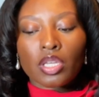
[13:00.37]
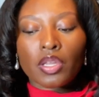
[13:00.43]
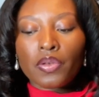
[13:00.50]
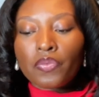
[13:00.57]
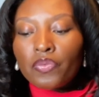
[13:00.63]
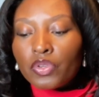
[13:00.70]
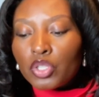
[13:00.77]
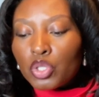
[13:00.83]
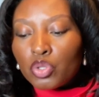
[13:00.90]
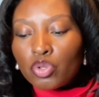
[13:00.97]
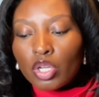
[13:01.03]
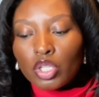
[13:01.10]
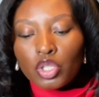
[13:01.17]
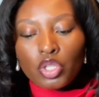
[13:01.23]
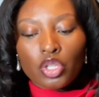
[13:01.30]

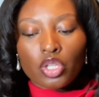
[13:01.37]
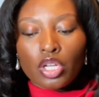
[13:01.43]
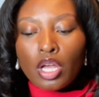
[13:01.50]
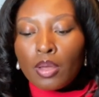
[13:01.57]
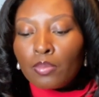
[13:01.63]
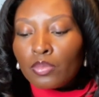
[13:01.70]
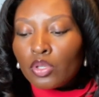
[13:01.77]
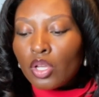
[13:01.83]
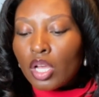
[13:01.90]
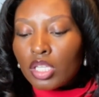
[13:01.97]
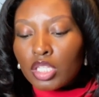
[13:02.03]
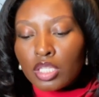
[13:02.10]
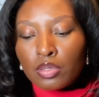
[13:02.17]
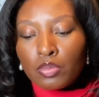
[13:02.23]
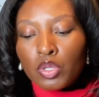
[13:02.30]
infrastructure,
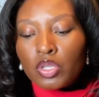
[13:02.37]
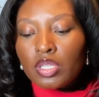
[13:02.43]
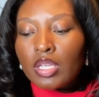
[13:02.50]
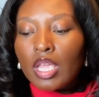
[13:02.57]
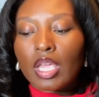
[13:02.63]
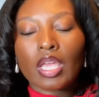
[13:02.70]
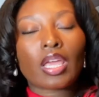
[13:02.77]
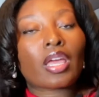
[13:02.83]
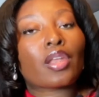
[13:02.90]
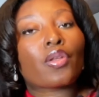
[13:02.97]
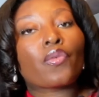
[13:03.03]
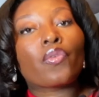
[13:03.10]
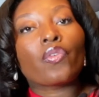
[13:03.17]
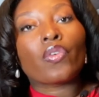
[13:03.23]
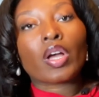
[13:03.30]
customers, and
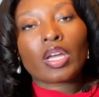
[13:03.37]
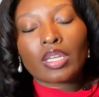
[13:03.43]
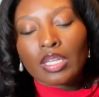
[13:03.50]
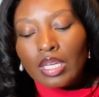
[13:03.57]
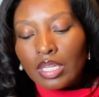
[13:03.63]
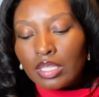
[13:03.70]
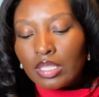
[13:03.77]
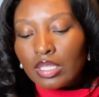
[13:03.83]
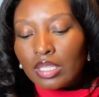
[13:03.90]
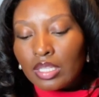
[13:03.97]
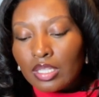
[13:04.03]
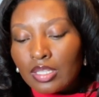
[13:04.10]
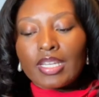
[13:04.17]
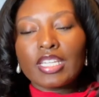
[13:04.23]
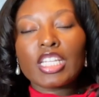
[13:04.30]

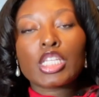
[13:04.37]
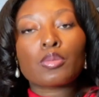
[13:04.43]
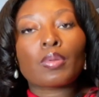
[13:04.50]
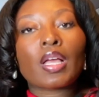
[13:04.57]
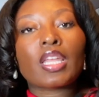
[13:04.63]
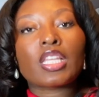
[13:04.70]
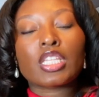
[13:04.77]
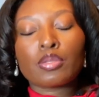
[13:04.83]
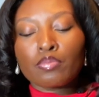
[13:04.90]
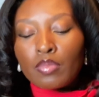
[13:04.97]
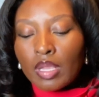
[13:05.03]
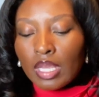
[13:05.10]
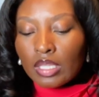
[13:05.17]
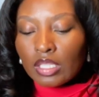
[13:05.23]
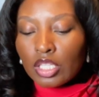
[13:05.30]
finances. This plan is
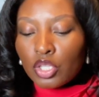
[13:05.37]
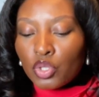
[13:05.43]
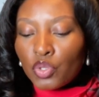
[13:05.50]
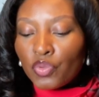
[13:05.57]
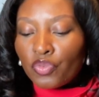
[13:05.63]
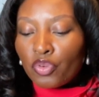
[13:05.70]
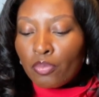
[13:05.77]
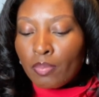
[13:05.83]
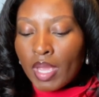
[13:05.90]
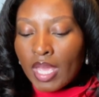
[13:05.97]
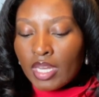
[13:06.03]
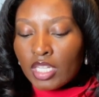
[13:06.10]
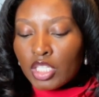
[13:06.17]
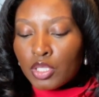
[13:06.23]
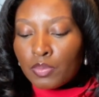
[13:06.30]
mainly used for
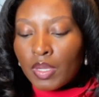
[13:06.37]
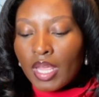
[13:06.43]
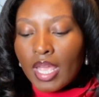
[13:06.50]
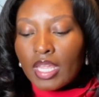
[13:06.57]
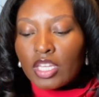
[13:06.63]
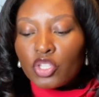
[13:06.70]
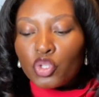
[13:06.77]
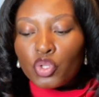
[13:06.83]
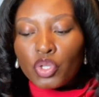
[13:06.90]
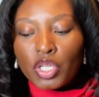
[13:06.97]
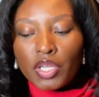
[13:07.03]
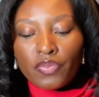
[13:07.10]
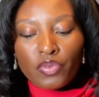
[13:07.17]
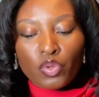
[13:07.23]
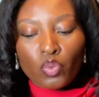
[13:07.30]
management and is good
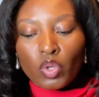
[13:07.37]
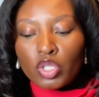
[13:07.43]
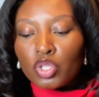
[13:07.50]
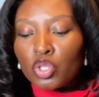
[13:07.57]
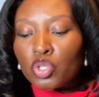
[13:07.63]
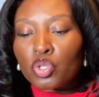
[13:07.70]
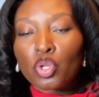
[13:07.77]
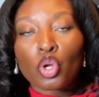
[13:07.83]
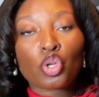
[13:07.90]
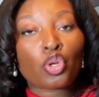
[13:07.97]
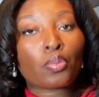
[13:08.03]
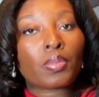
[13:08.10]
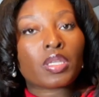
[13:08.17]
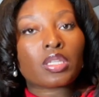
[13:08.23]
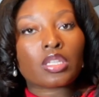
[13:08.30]
if you want to start your
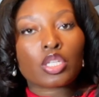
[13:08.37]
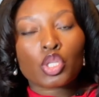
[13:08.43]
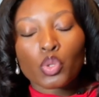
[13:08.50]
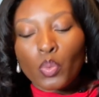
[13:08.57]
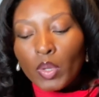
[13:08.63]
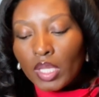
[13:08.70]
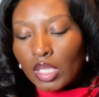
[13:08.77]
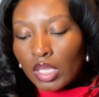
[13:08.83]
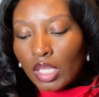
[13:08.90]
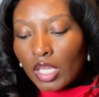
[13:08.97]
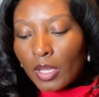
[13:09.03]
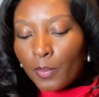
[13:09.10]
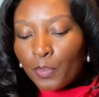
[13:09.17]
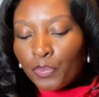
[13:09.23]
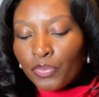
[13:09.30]
business
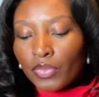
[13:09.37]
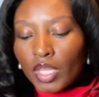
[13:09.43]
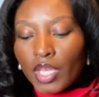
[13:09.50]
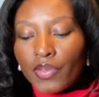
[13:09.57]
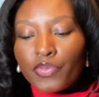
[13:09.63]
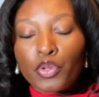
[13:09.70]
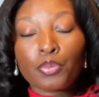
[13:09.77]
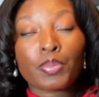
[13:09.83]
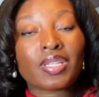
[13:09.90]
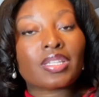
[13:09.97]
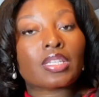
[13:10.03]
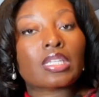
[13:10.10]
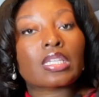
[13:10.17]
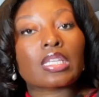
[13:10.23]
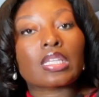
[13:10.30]
quickly, if your
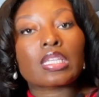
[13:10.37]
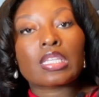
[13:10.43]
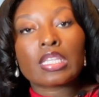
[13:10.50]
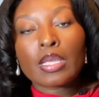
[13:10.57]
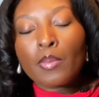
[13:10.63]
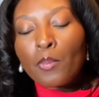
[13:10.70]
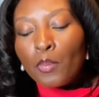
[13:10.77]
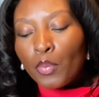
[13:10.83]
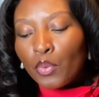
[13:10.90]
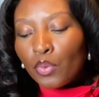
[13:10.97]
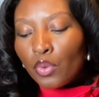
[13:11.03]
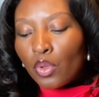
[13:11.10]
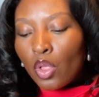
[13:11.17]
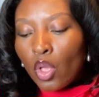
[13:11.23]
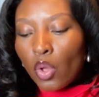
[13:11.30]
business is
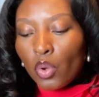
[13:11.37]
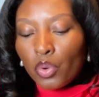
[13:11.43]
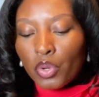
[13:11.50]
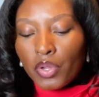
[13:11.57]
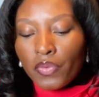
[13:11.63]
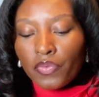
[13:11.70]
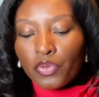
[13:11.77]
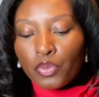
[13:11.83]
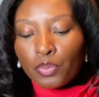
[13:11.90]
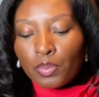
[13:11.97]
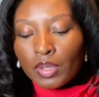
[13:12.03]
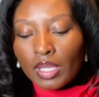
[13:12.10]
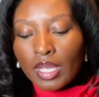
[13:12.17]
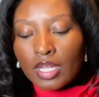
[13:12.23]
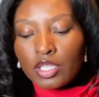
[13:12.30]
simple, or if you
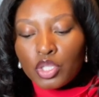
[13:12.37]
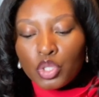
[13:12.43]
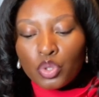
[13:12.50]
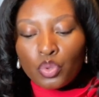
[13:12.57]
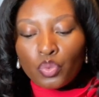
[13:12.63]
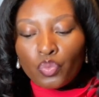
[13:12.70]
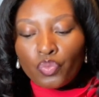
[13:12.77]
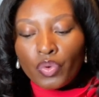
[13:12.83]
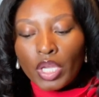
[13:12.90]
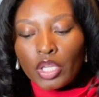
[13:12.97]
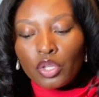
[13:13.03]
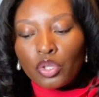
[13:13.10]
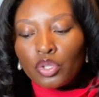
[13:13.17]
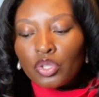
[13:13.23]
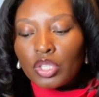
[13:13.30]
plan to
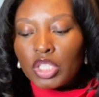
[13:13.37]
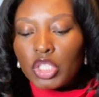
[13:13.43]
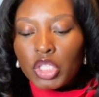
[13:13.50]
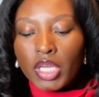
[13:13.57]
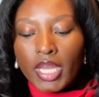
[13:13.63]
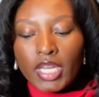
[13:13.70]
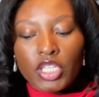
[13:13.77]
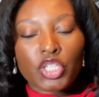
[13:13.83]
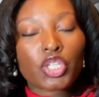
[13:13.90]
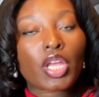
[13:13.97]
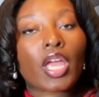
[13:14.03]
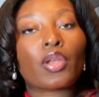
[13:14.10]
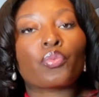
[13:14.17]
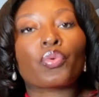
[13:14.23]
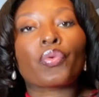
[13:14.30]
regularly change
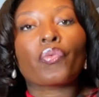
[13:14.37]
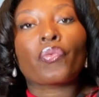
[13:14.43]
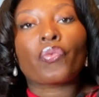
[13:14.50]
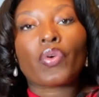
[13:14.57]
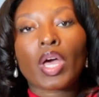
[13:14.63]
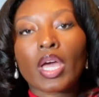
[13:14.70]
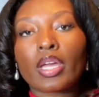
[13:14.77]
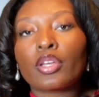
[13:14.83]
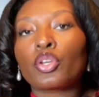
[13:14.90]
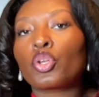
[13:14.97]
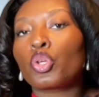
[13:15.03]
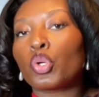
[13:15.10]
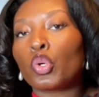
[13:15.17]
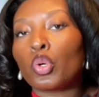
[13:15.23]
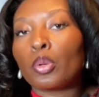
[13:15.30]
and refine
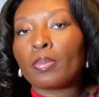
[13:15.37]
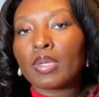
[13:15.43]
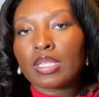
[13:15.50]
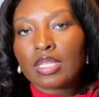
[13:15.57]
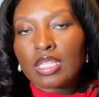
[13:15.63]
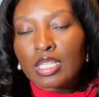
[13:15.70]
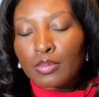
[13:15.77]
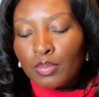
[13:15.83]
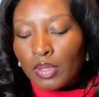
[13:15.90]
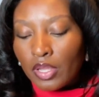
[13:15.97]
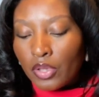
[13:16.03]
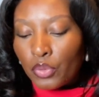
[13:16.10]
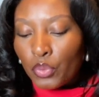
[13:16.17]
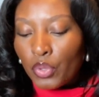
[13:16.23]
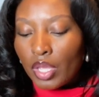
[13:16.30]
your business plan.
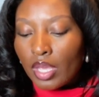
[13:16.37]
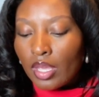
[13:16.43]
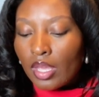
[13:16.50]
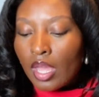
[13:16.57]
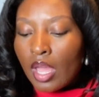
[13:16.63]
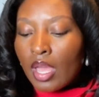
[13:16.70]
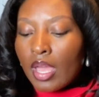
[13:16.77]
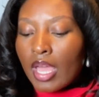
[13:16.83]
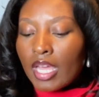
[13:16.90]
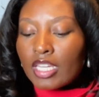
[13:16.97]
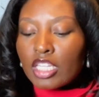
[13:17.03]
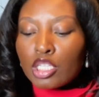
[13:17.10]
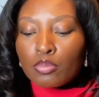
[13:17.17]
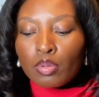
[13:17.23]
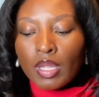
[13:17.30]
Okay, and
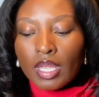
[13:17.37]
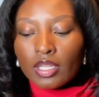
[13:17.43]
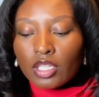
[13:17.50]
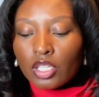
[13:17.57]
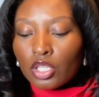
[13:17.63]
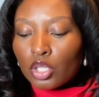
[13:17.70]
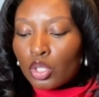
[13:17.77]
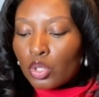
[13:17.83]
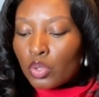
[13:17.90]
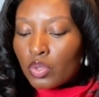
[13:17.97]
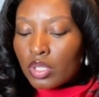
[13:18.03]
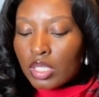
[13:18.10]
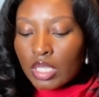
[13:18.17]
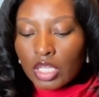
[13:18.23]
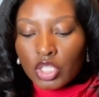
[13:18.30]
this plan can include
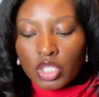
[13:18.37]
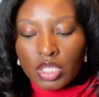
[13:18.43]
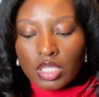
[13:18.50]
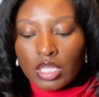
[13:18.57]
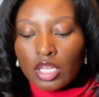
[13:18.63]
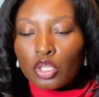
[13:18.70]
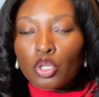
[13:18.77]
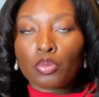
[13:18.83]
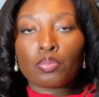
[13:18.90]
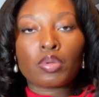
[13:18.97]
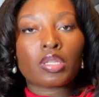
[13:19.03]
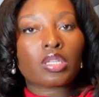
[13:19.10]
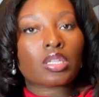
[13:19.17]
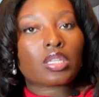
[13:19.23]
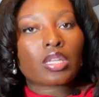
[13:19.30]
sections like your
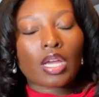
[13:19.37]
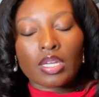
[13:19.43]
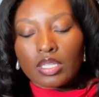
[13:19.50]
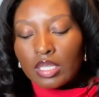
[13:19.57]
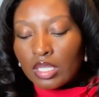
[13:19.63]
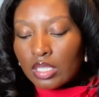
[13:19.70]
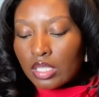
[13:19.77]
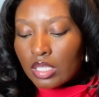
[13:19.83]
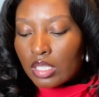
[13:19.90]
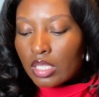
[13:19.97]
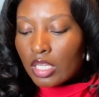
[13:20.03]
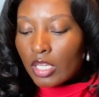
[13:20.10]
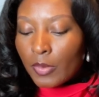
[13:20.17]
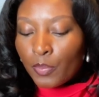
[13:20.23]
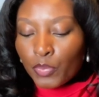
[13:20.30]
business
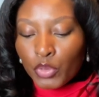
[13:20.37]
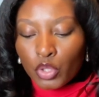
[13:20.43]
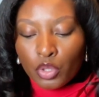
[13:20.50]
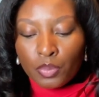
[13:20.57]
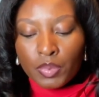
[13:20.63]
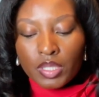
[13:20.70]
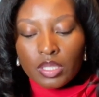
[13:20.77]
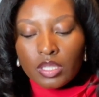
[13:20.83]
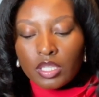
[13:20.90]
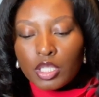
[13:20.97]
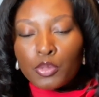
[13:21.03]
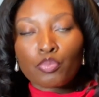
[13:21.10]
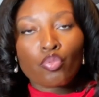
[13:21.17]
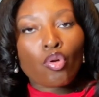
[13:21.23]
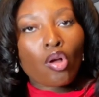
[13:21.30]
identity, your business's
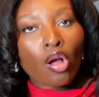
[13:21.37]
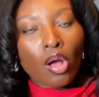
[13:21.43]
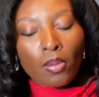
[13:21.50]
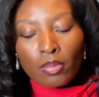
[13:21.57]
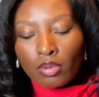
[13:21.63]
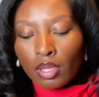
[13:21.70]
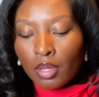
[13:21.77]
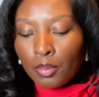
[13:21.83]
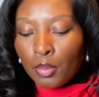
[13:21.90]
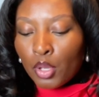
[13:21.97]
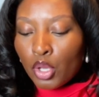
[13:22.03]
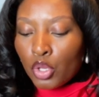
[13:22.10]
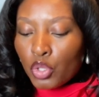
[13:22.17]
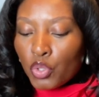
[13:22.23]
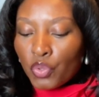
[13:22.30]
problem,
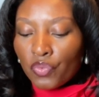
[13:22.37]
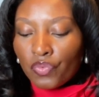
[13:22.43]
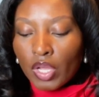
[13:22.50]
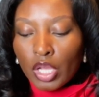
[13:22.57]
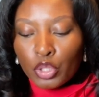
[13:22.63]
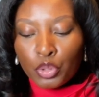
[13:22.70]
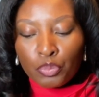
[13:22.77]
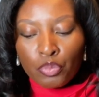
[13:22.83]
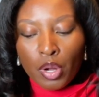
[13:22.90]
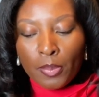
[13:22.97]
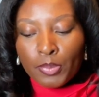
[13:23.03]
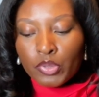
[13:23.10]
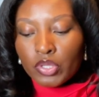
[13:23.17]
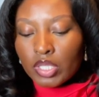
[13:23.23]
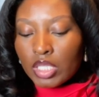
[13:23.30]
your value
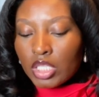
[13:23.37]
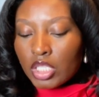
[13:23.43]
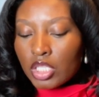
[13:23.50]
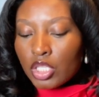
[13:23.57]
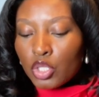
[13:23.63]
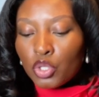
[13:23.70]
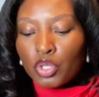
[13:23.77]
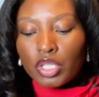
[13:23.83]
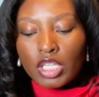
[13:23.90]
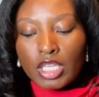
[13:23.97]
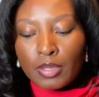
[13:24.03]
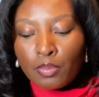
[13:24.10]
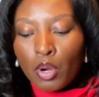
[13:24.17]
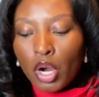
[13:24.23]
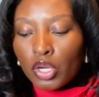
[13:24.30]
proposition, your key
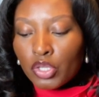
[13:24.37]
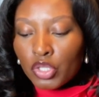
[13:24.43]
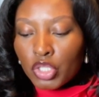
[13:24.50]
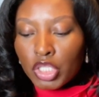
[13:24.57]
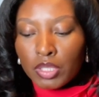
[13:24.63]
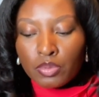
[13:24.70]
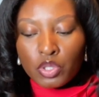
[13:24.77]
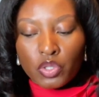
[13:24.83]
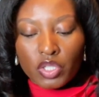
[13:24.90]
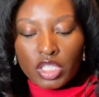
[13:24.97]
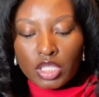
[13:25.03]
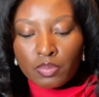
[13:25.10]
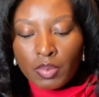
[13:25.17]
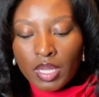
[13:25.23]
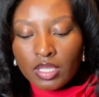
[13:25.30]
partnerships, your
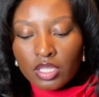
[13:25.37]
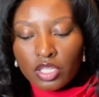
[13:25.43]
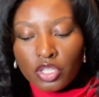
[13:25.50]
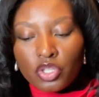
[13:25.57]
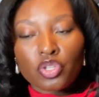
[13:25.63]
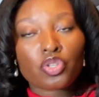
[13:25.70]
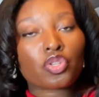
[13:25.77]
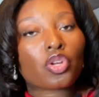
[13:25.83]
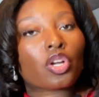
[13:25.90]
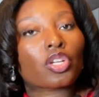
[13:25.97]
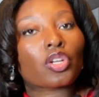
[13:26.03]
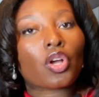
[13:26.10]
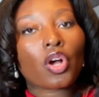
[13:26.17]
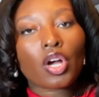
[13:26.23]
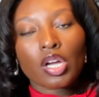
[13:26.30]
expenses, your
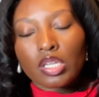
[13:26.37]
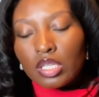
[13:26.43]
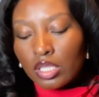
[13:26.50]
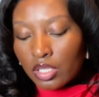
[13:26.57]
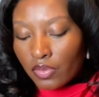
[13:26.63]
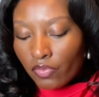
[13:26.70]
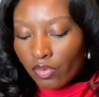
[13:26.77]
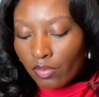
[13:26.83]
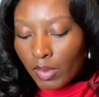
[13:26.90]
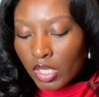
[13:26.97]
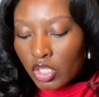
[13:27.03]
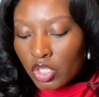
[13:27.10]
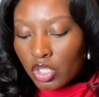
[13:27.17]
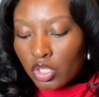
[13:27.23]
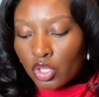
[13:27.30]
target audience
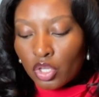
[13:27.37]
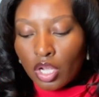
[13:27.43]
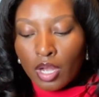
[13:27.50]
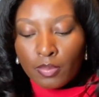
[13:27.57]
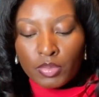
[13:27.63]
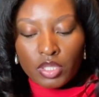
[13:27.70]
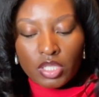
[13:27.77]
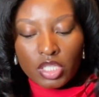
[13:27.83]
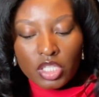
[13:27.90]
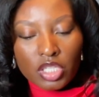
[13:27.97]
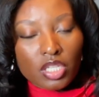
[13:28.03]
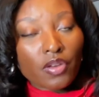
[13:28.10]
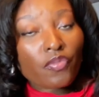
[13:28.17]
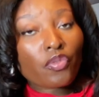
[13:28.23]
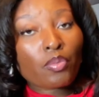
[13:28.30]
information, your competition
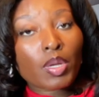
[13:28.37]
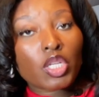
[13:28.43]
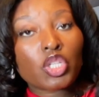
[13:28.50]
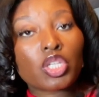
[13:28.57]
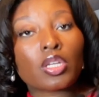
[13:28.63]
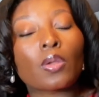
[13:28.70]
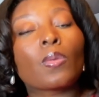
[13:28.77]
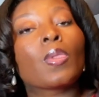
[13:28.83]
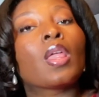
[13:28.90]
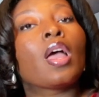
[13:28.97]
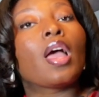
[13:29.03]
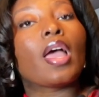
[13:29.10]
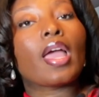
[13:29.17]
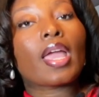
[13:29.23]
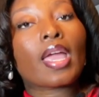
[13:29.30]
information,
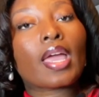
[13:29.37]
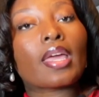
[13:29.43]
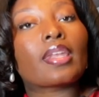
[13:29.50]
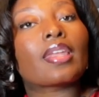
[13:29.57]
and